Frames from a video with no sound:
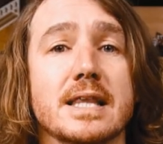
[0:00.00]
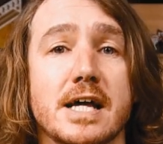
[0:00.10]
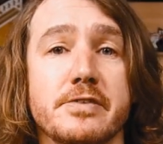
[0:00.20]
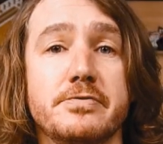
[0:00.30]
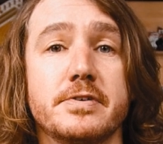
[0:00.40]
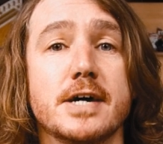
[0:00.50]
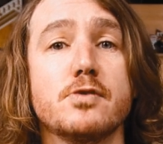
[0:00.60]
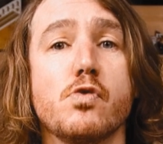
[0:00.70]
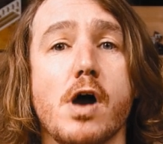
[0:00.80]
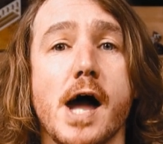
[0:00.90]
left
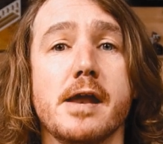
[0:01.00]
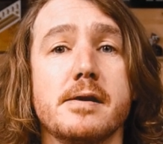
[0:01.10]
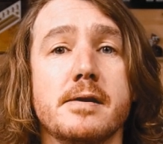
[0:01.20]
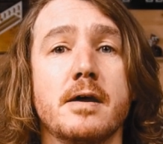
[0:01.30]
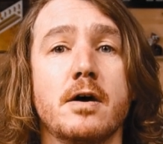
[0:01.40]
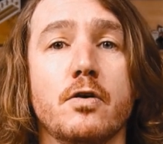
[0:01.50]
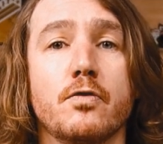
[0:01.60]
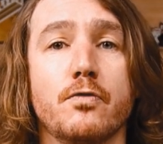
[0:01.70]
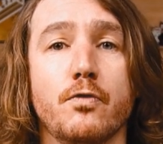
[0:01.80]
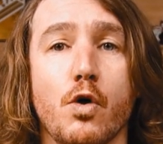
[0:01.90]
and right,
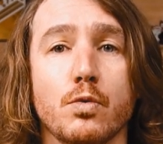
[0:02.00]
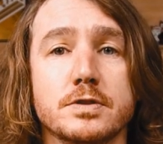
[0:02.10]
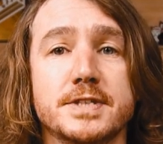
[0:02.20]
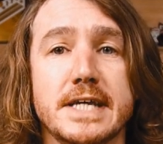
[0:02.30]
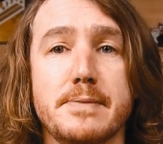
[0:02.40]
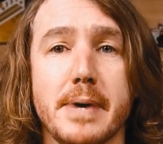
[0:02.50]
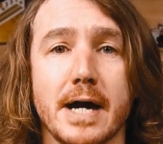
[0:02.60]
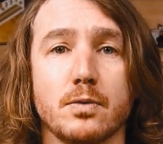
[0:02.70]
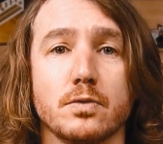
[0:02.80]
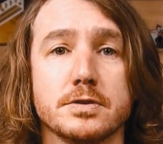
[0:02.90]
forwards and
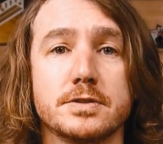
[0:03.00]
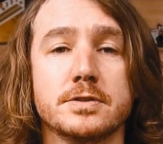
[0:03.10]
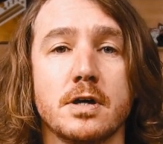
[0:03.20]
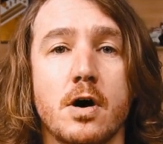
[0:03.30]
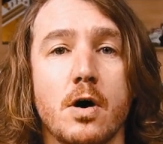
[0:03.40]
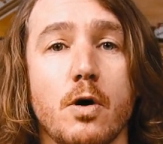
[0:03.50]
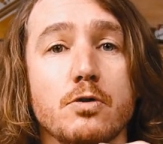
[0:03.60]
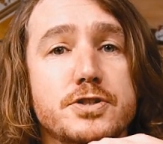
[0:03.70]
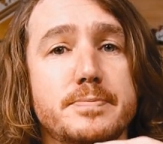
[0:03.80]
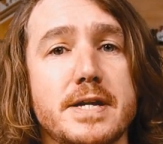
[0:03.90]
backwards,
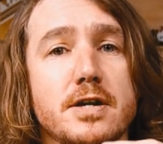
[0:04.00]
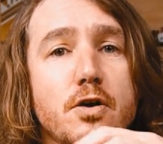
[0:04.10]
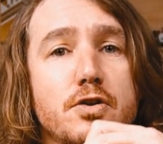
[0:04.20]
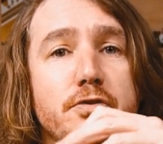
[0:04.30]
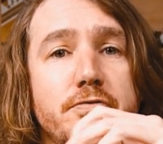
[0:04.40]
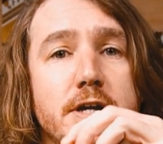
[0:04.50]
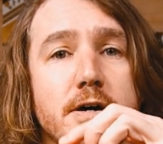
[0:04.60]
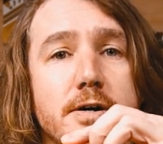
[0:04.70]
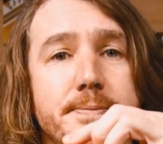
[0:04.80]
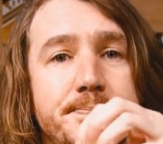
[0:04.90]
or spin it on your
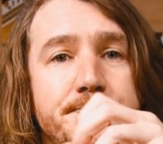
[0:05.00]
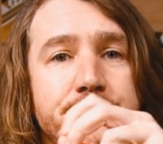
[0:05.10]
finger.